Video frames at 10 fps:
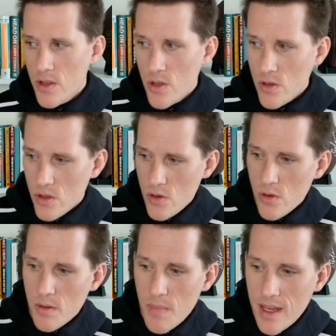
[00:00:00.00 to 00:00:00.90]
you
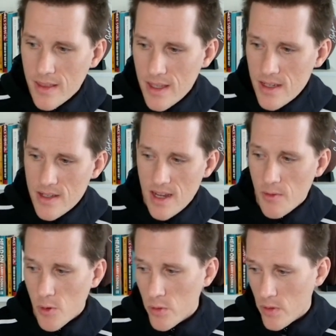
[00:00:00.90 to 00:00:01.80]
could make these
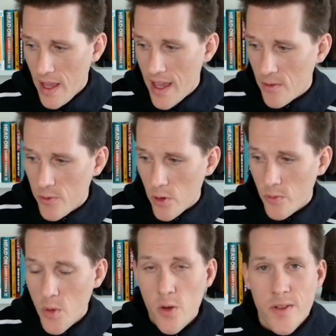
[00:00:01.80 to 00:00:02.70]
several handful
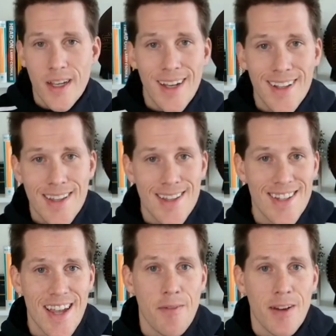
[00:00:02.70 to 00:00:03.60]
of moves and get into the
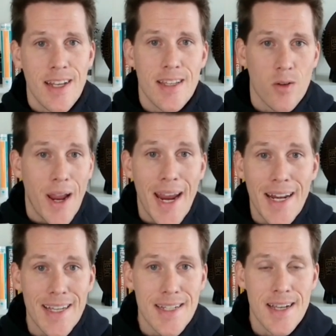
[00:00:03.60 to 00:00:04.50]
70s or
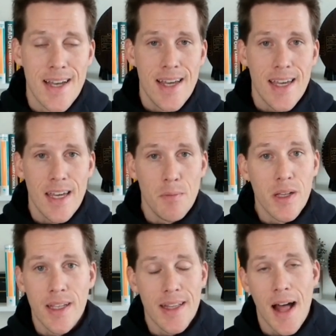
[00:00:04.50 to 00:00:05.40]
80s in $1
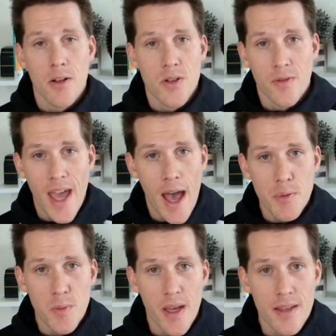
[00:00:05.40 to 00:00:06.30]
million of
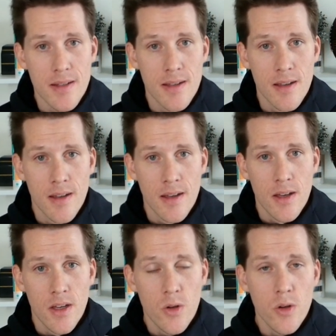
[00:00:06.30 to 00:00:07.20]
cap space.
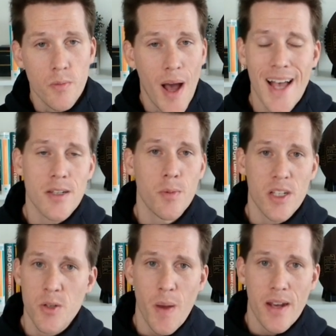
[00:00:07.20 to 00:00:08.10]
You couldn't possibly
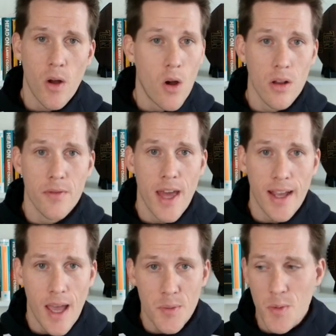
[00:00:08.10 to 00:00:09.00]
spend all of that
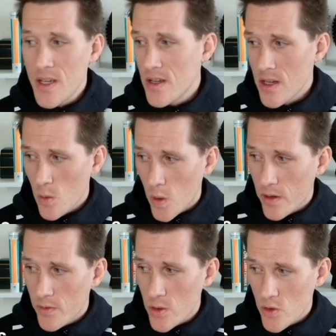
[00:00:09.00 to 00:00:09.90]
cap space in year 1
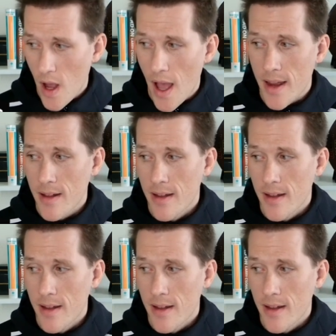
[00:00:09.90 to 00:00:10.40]
if you tried.